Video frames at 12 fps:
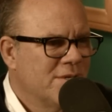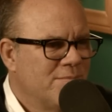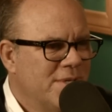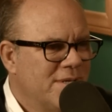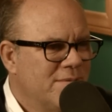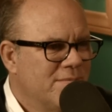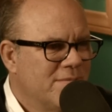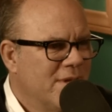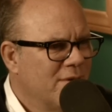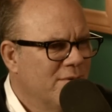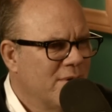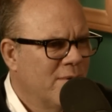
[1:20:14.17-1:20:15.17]
be
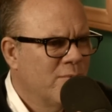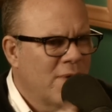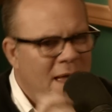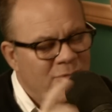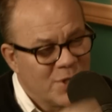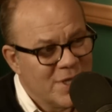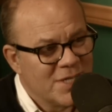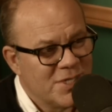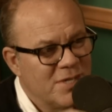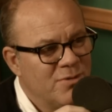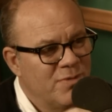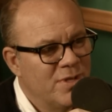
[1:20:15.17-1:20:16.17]
after this
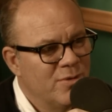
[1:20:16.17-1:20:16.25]
interview.